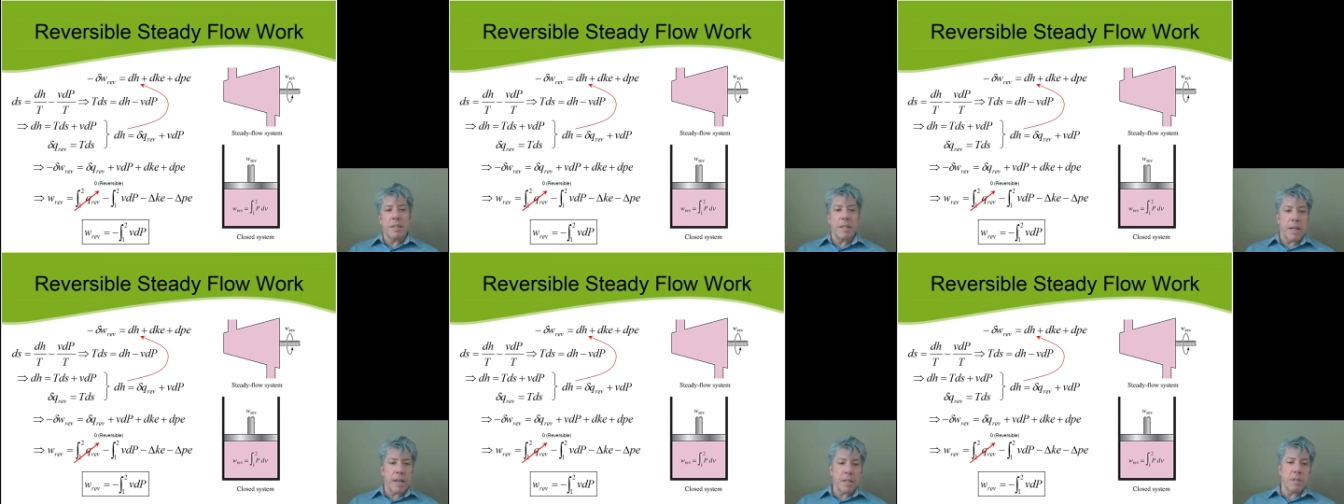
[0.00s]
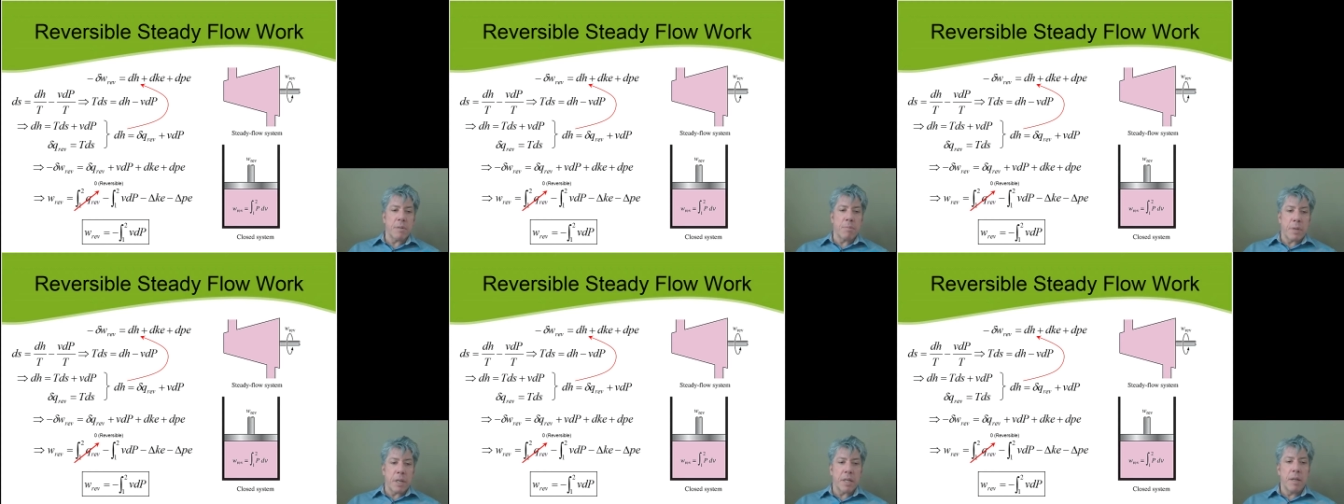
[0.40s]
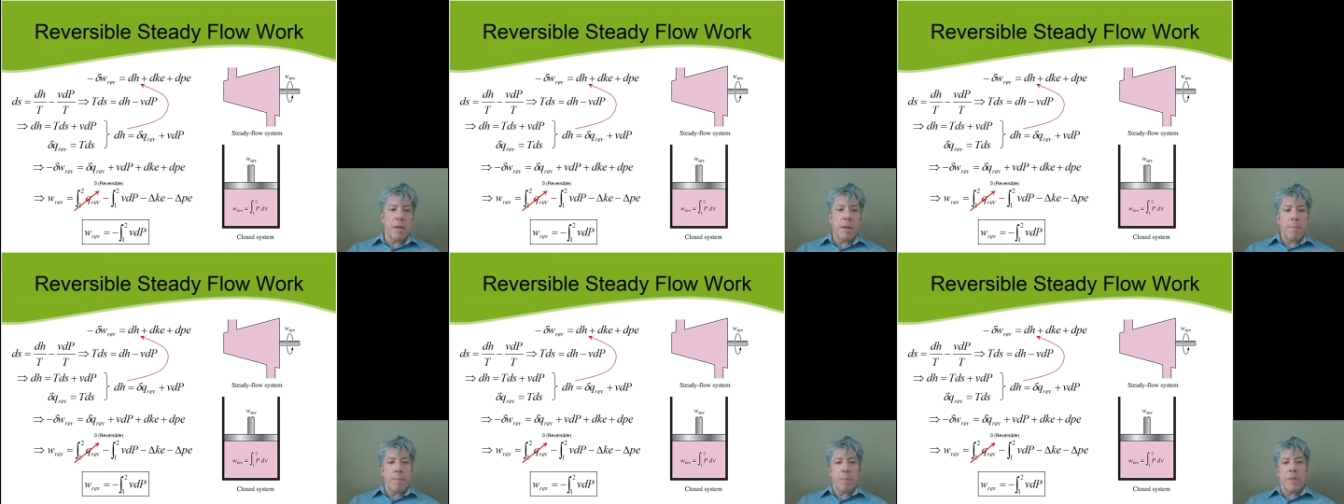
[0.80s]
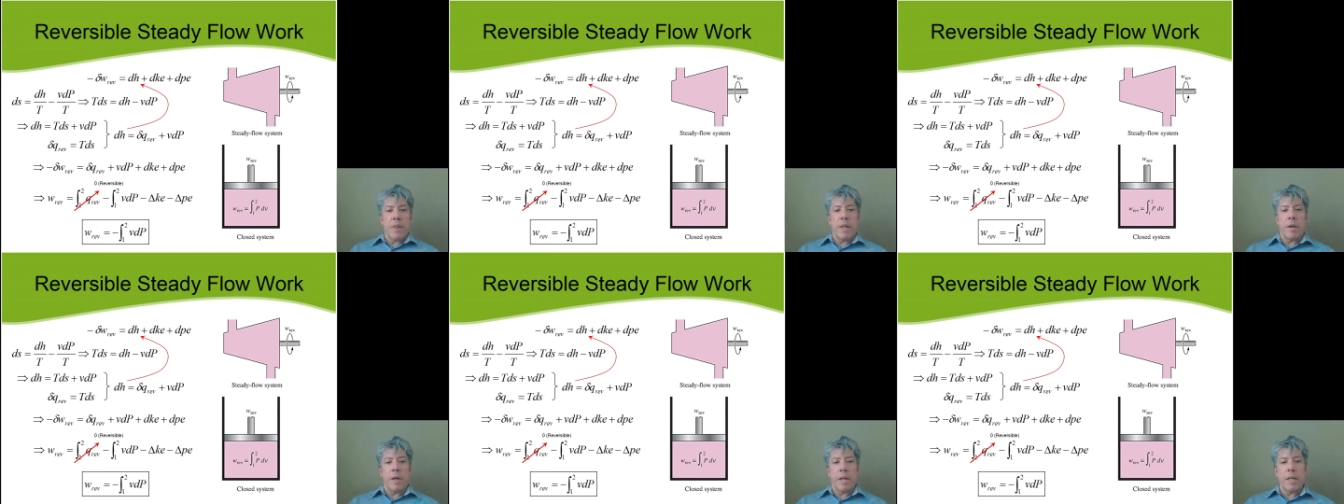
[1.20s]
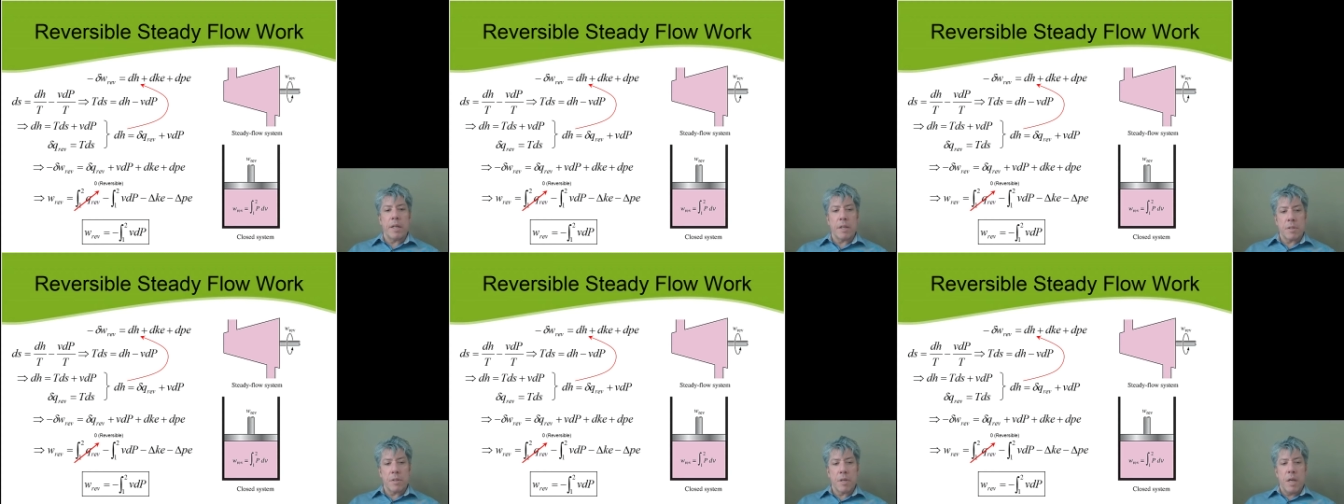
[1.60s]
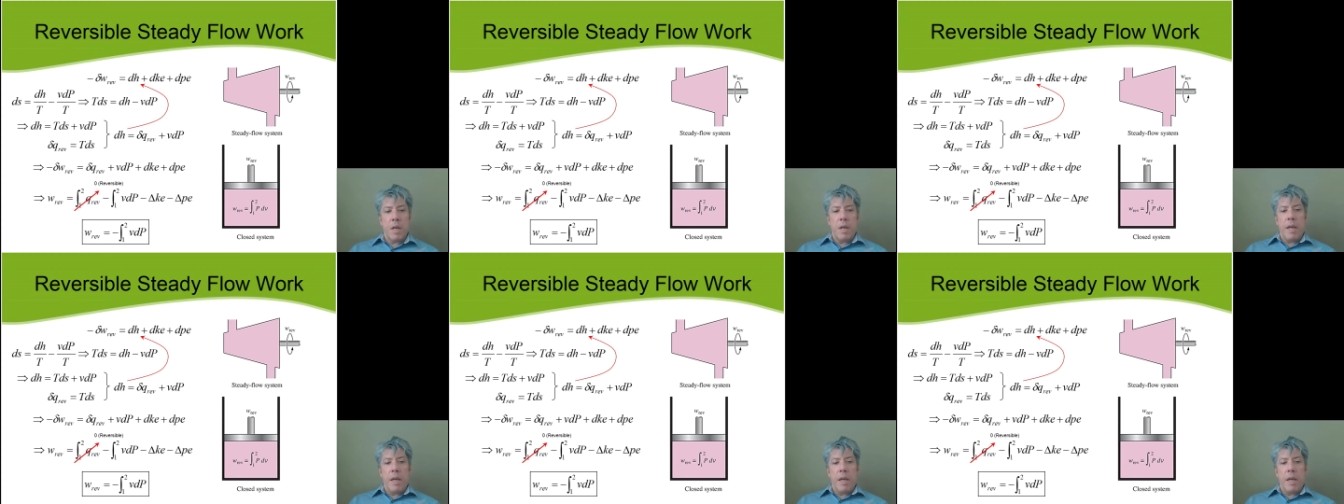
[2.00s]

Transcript: to exit, but there it is.